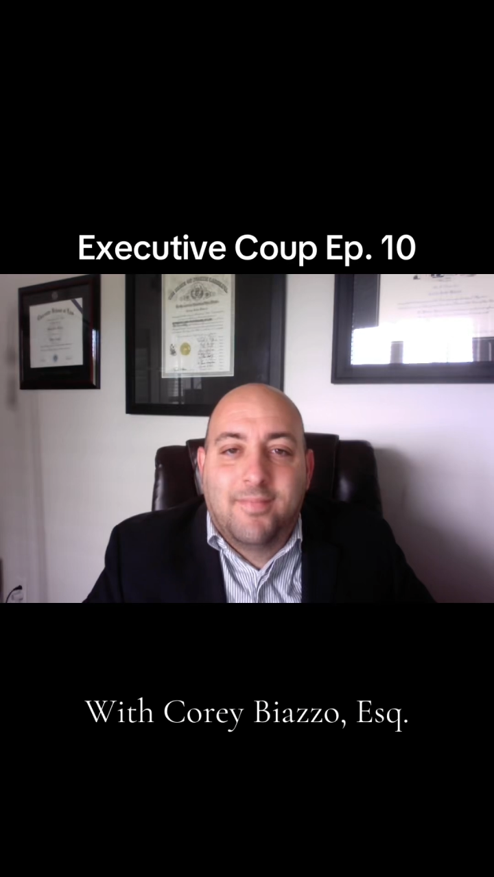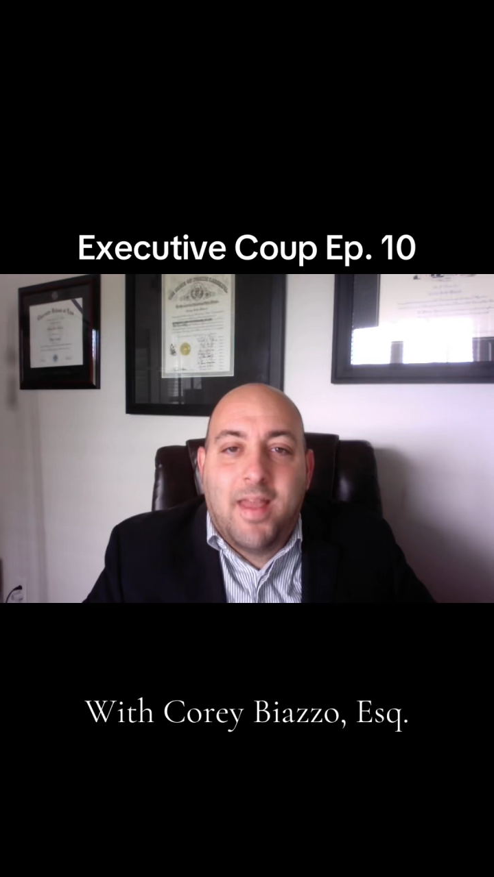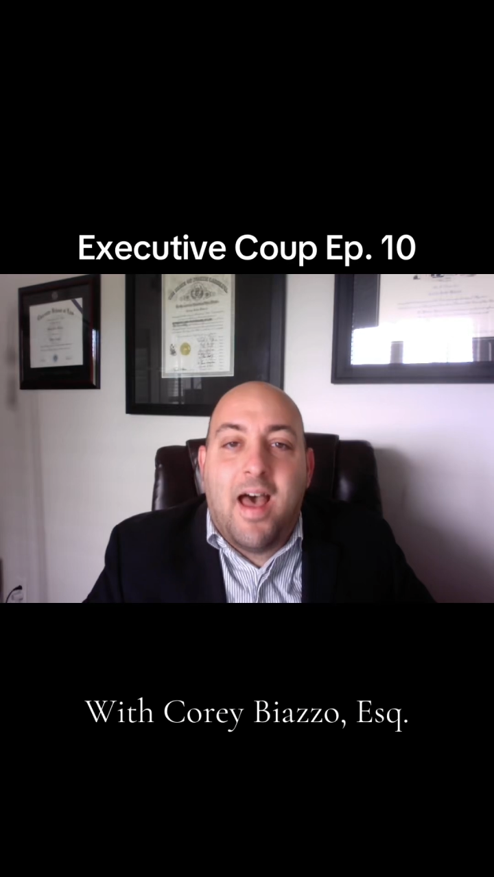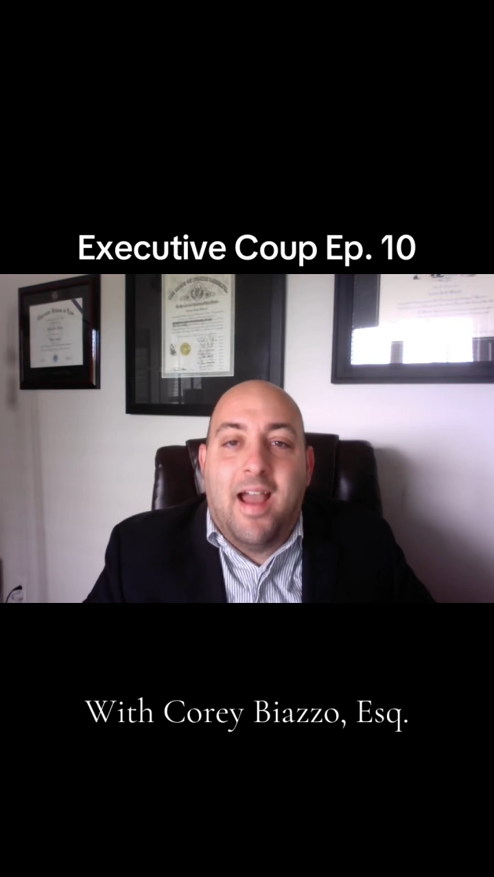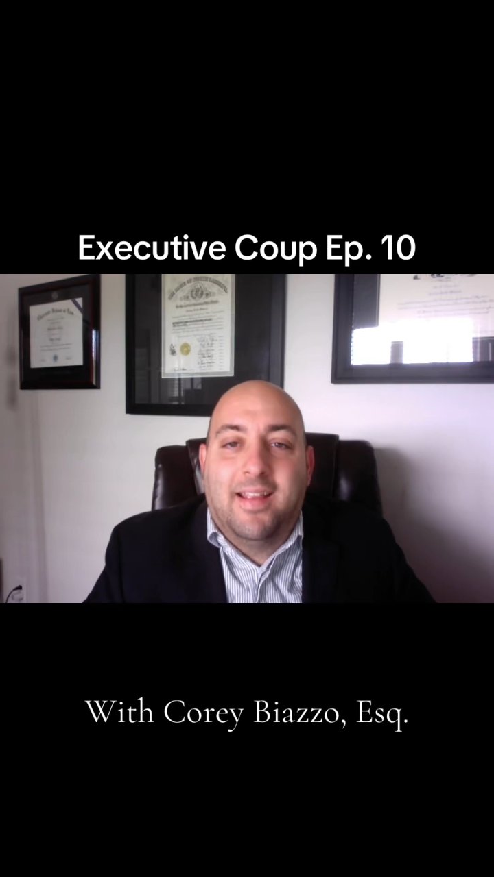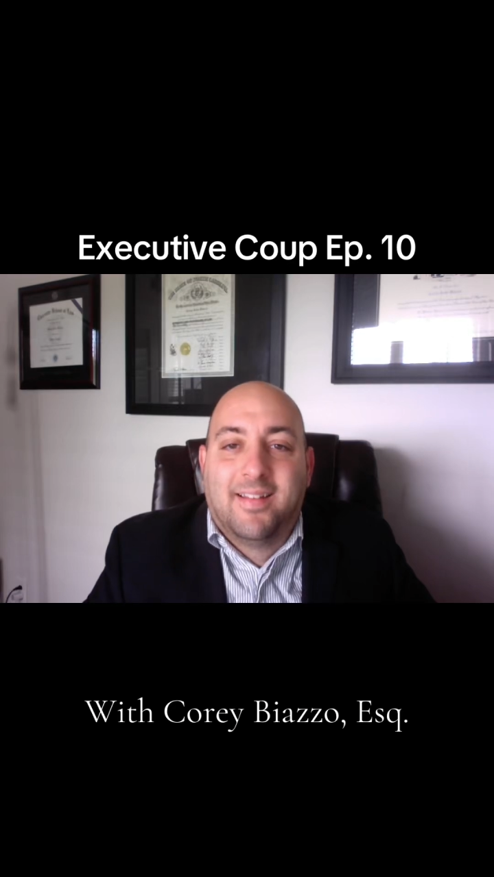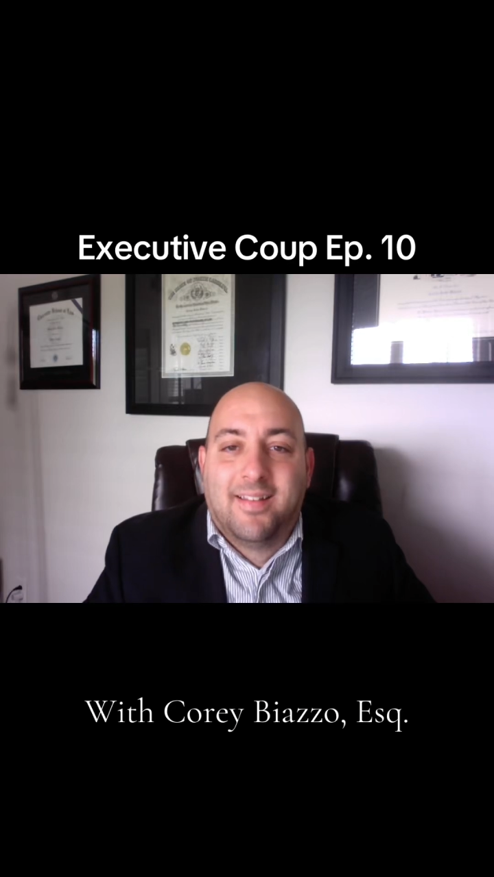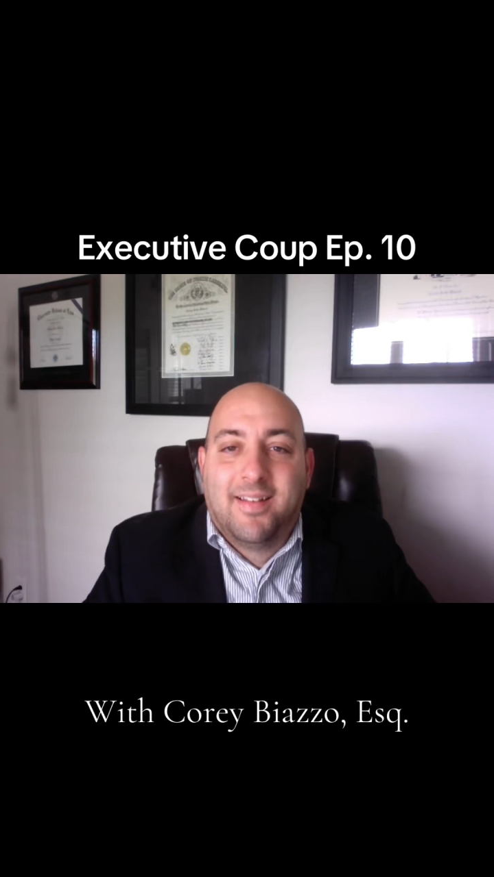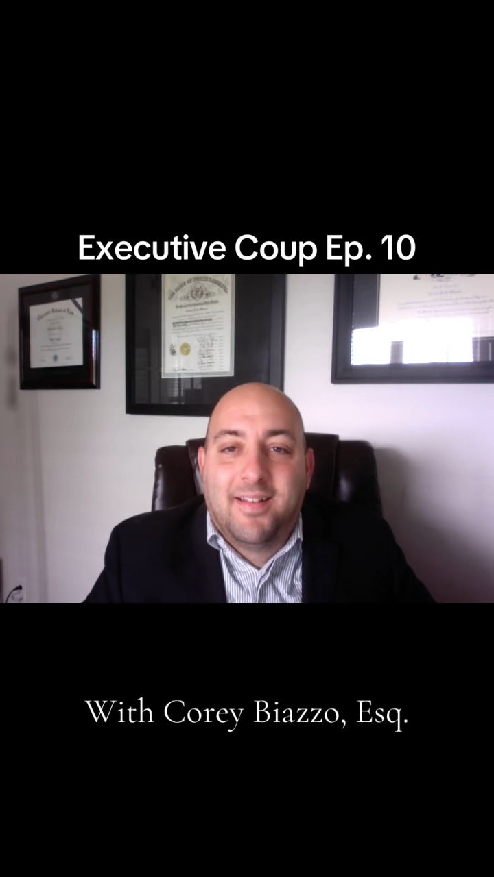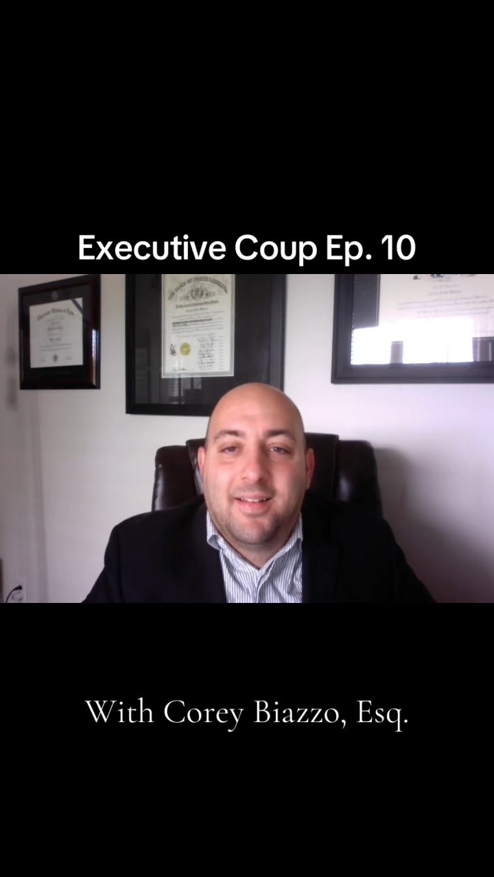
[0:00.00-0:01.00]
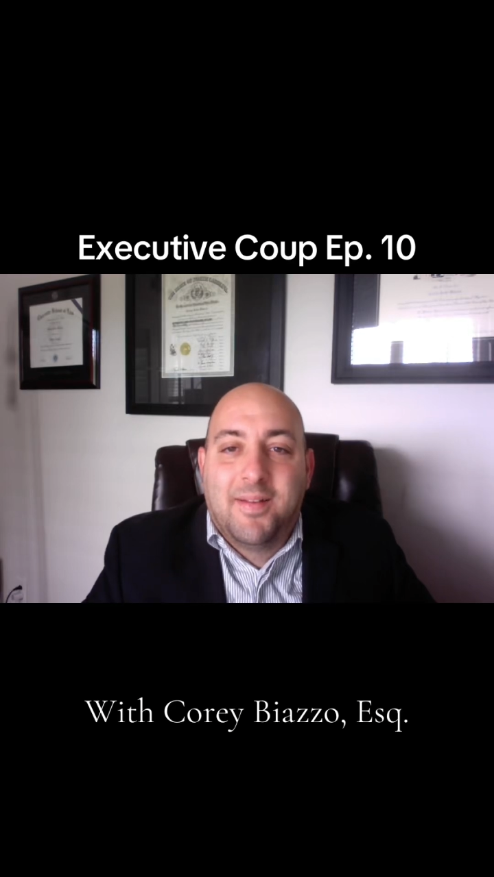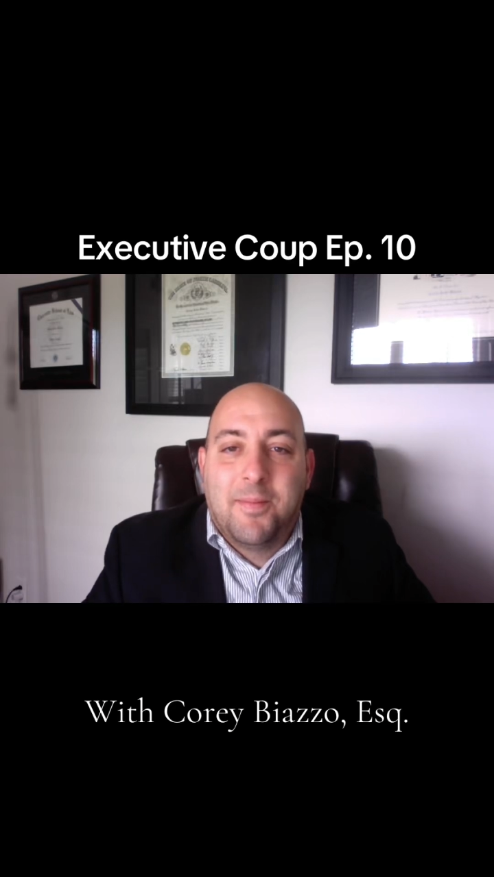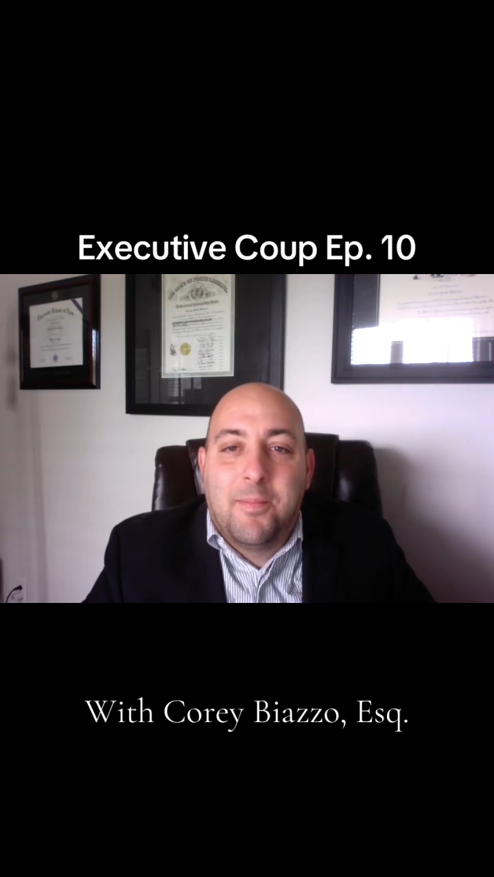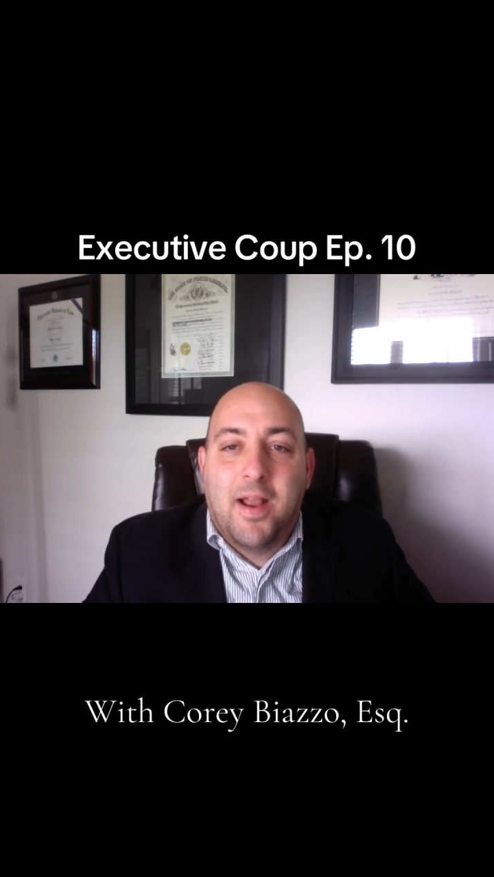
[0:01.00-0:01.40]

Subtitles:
Hi, my